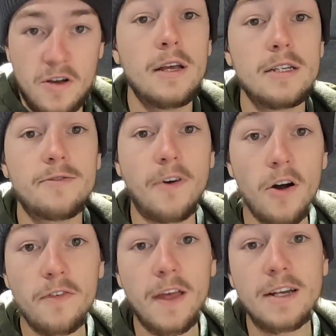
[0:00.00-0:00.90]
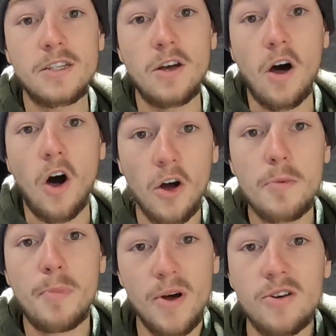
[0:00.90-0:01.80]
These are 5 things that I
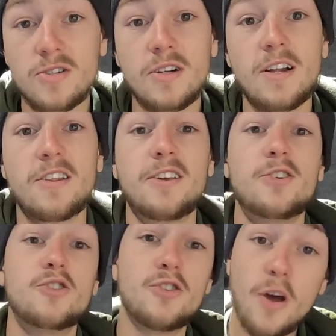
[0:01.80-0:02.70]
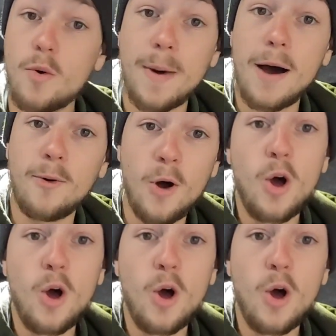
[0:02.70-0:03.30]
personally think you should know about